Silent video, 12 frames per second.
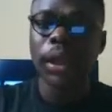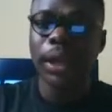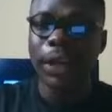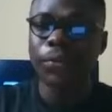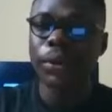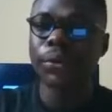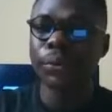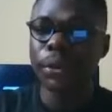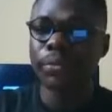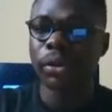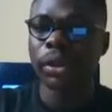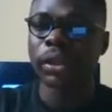That's where the
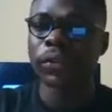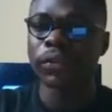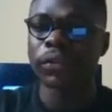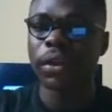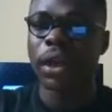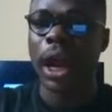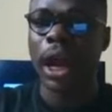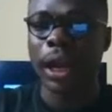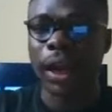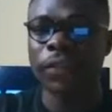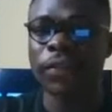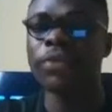real money is. And
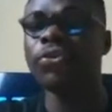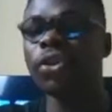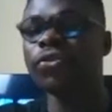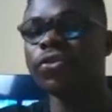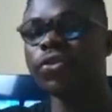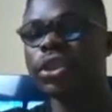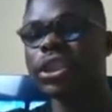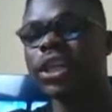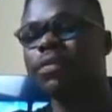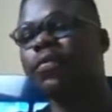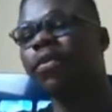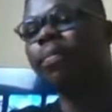like I said, do your due
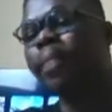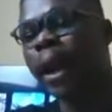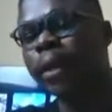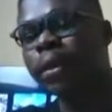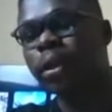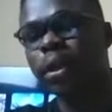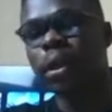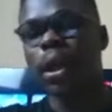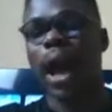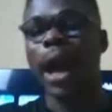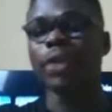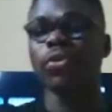diligence before buying.
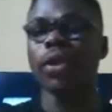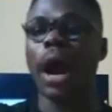I don't know.